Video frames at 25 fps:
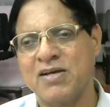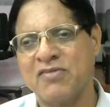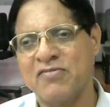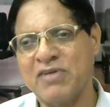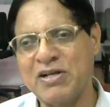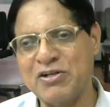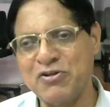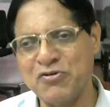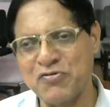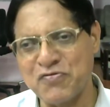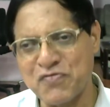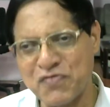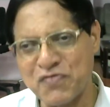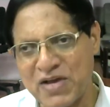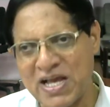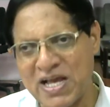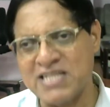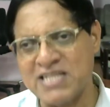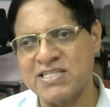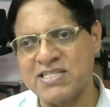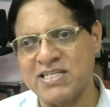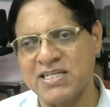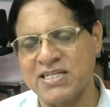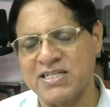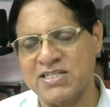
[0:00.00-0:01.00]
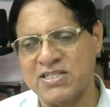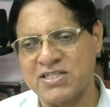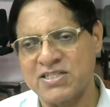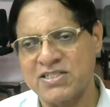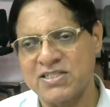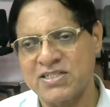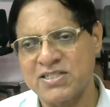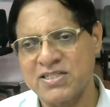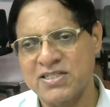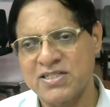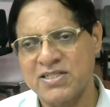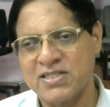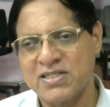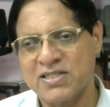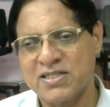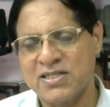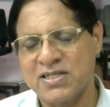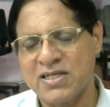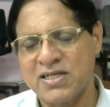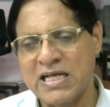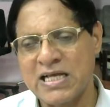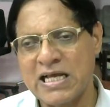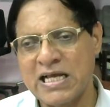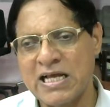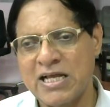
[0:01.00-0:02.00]
When you face it,
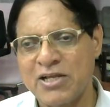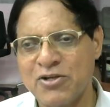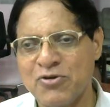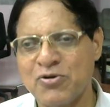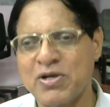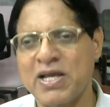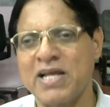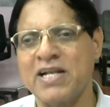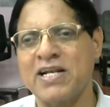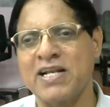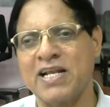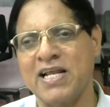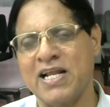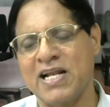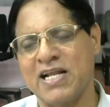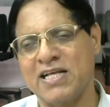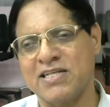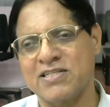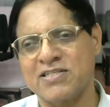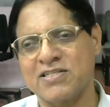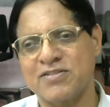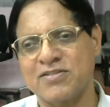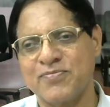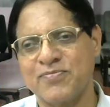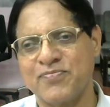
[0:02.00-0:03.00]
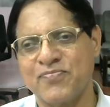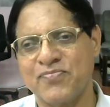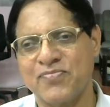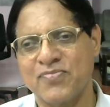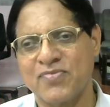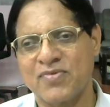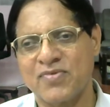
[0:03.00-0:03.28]
you can realize.